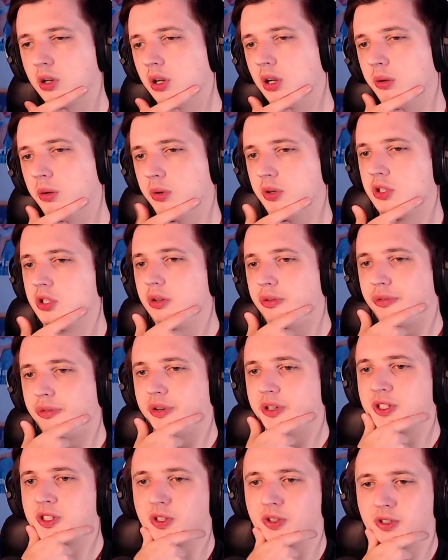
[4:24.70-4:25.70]
I'm not sure if I
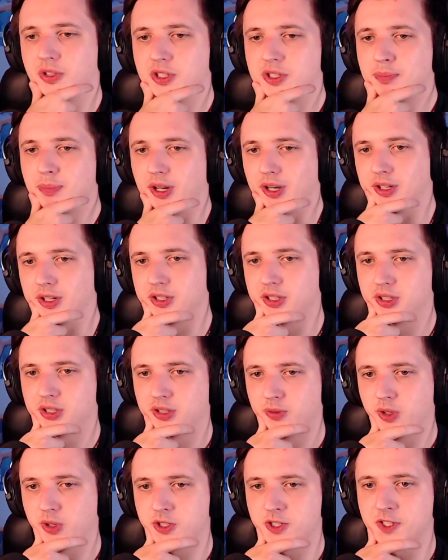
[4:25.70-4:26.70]
saw this part,
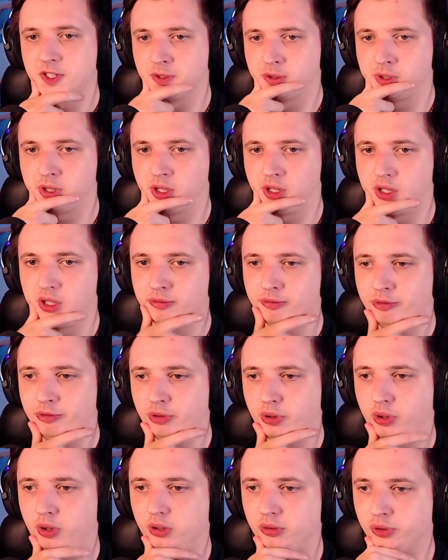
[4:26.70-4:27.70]
where she's looking even
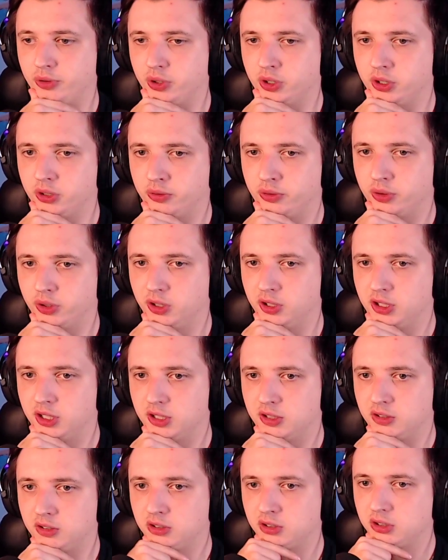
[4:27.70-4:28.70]
further for the
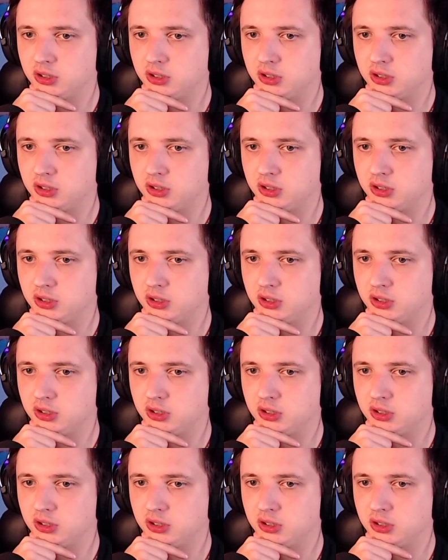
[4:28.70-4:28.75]
cat.